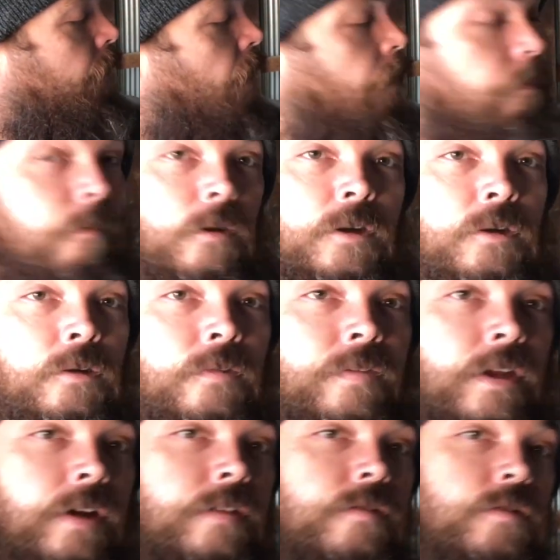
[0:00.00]
them up while you're
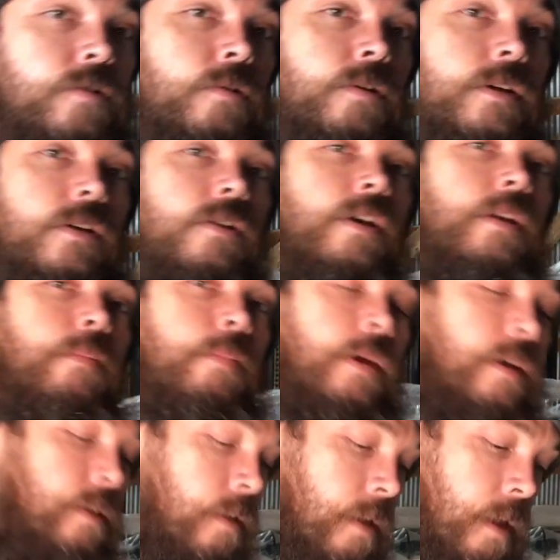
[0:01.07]
over there at the store. Go ahead and
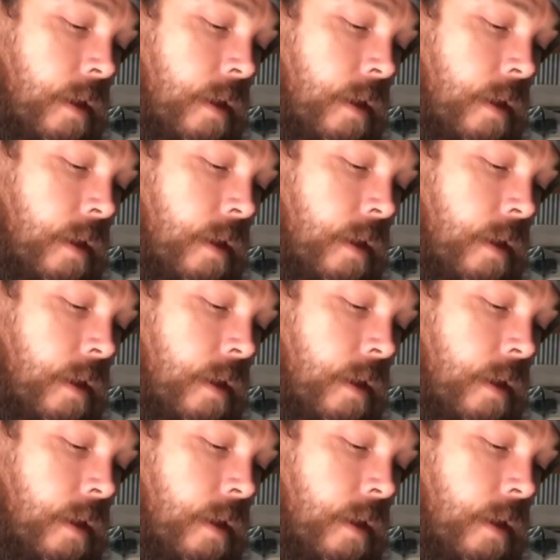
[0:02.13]
pick,